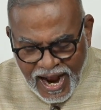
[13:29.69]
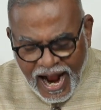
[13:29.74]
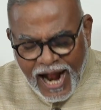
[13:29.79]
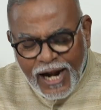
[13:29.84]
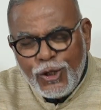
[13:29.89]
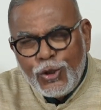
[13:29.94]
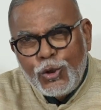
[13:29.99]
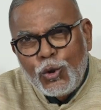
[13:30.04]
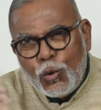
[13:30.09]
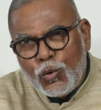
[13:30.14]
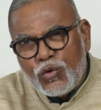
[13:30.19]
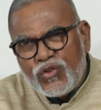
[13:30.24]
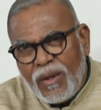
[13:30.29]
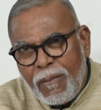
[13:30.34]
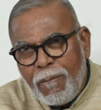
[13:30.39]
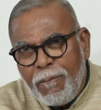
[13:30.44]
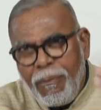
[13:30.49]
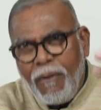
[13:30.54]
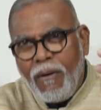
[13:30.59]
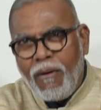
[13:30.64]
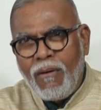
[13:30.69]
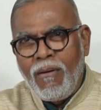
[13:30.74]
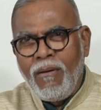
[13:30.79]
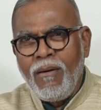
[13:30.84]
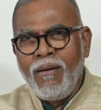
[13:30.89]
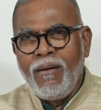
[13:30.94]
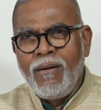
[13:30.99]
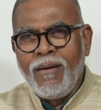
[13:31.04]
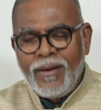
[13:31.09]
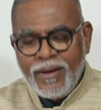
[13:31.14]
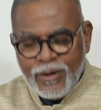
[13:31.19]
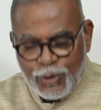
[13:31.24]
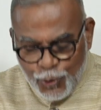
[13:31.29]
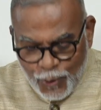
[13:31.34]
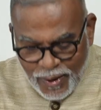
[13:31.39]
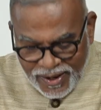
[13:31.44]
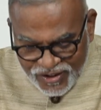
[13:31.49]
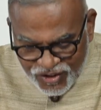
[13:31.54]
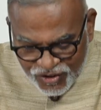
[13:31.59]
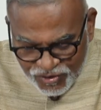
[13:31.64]
and too simple
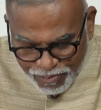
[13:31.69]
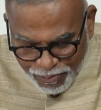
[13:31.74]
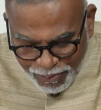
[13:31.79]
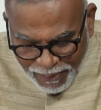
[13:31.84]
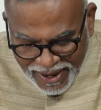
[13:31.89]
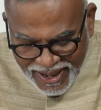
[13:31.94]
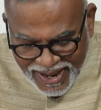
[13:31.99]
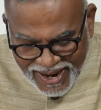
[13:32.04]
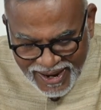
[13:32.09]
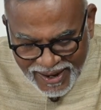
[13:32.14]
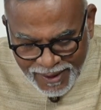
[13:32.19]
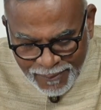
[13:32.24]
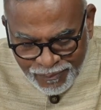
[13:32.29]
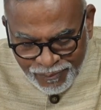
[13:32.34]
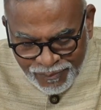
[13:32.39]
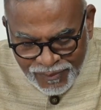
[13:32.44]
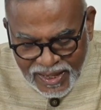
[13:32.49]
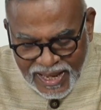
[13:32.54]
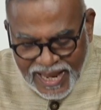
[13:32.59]
to explain